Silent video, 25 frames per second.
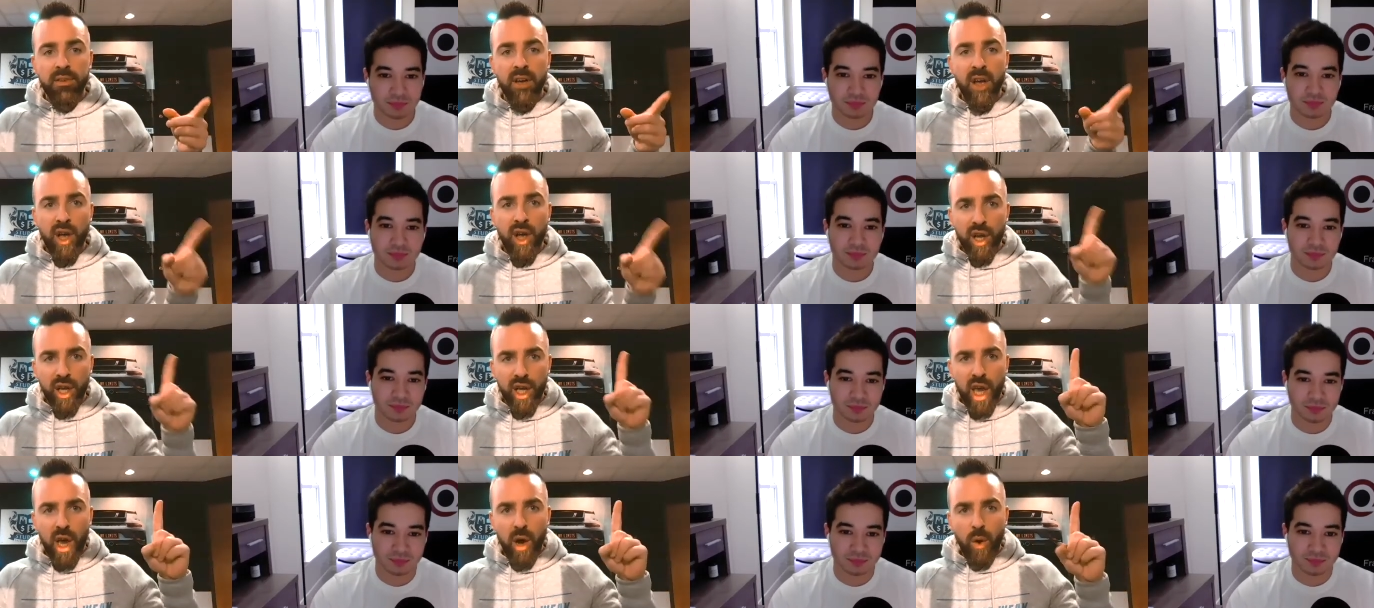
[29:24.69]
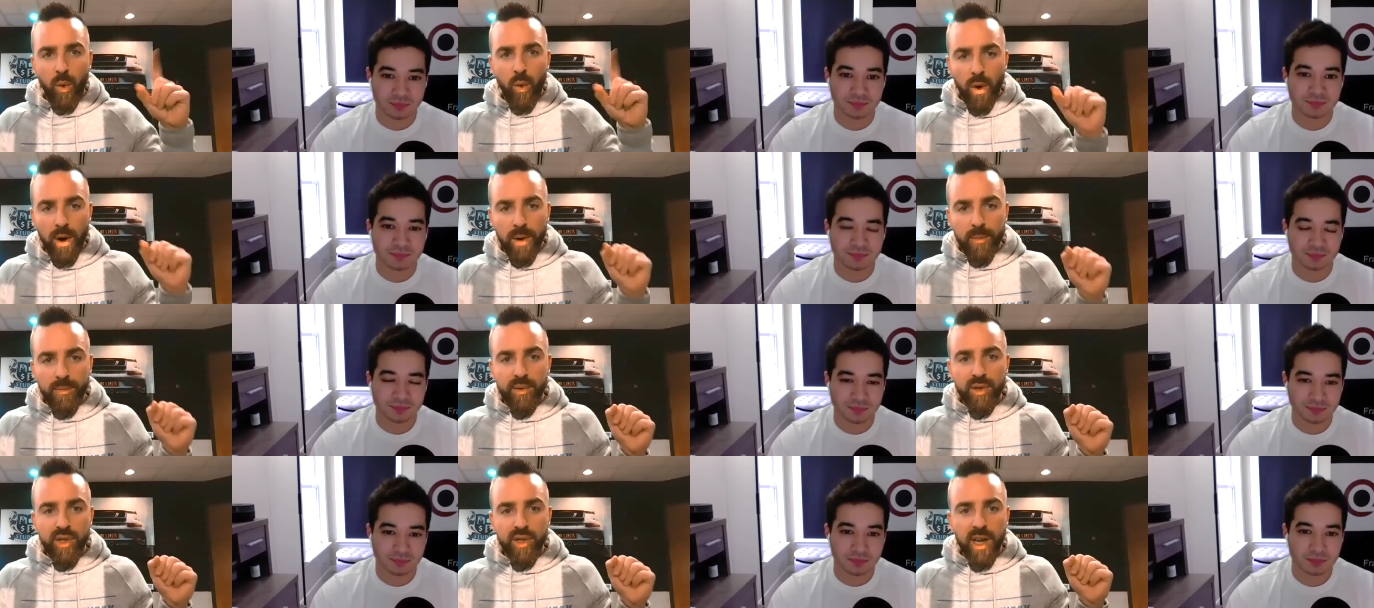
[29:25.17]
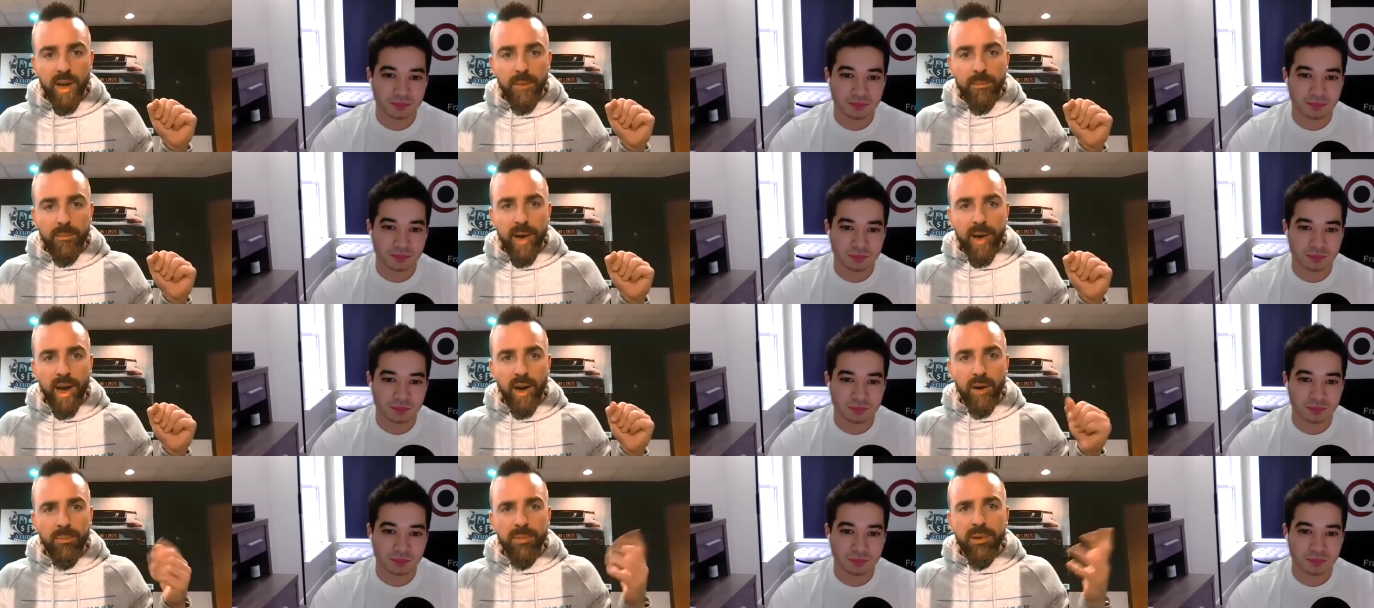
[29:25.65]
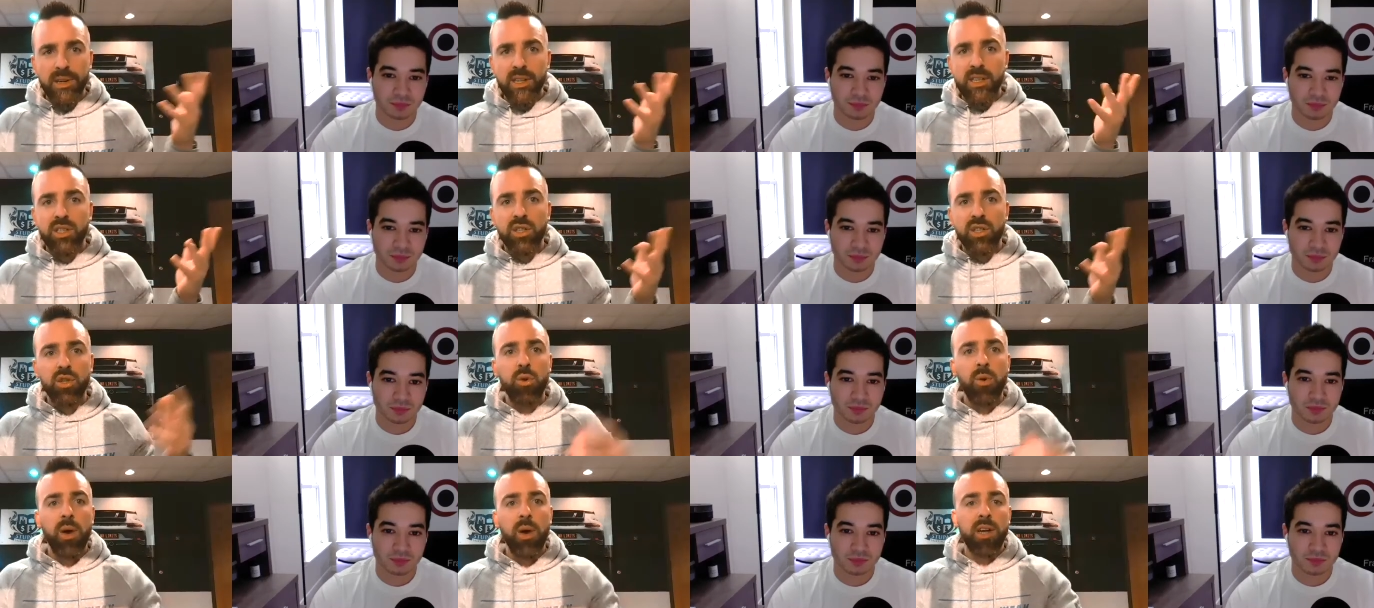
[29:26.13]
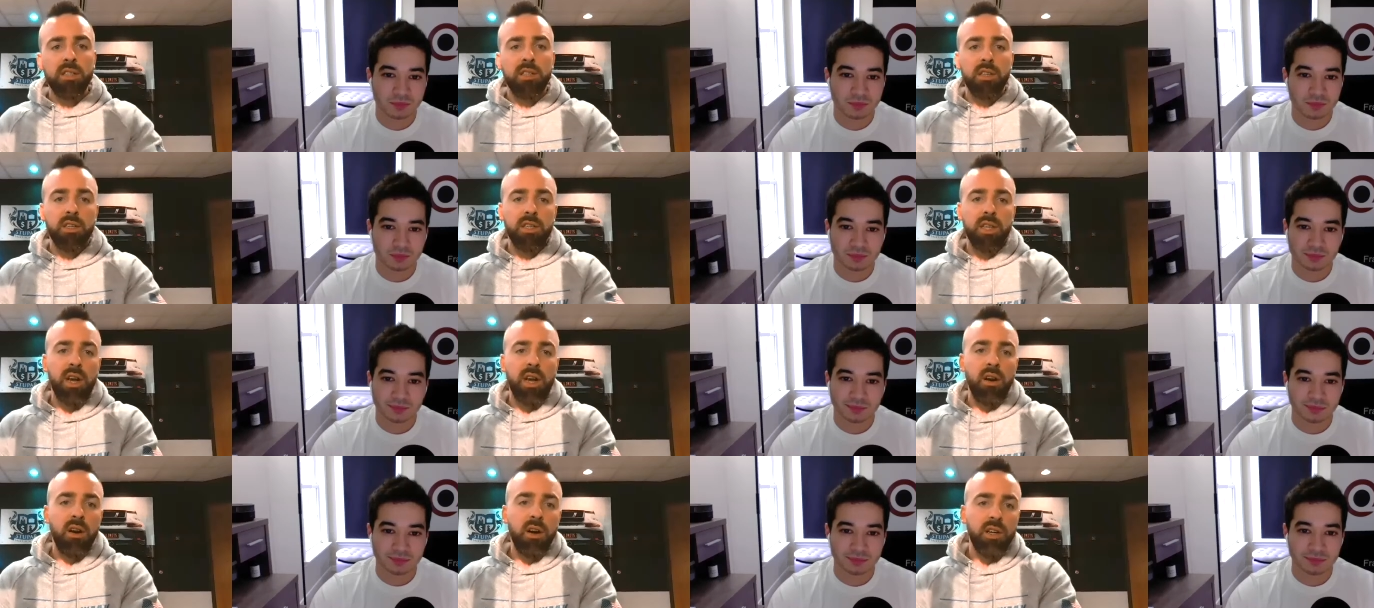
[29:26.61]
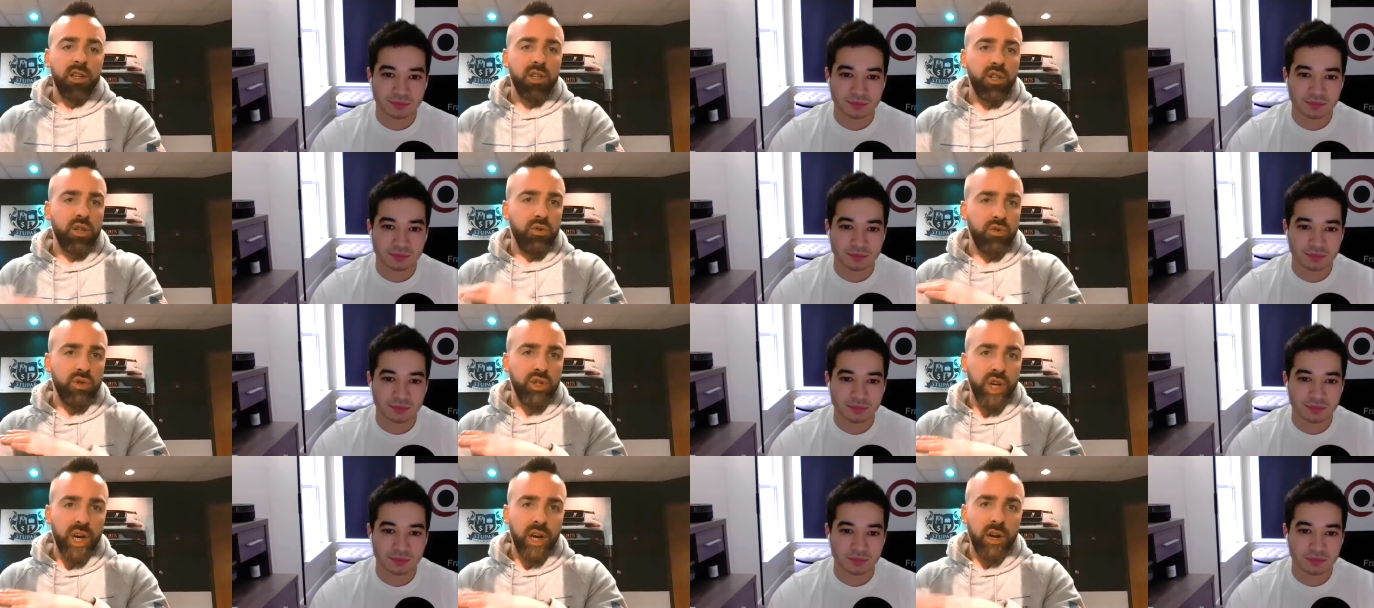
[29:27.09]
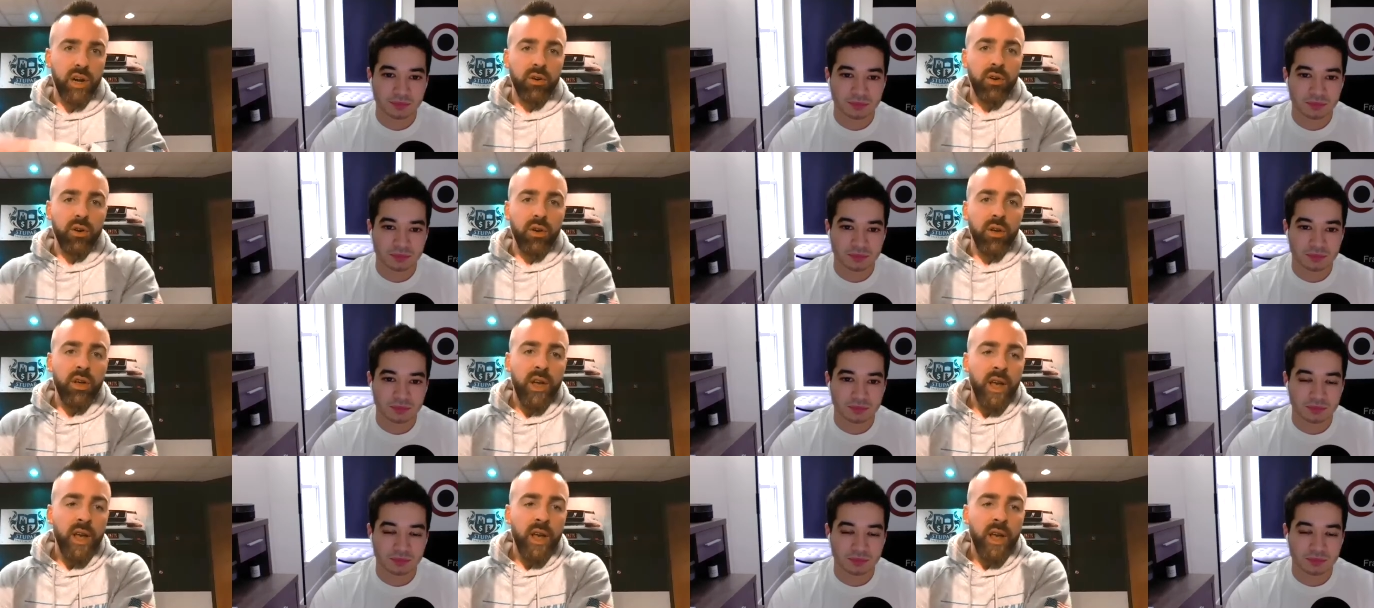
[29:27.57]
Speaker 1: get 1% better but it's too esoteric too general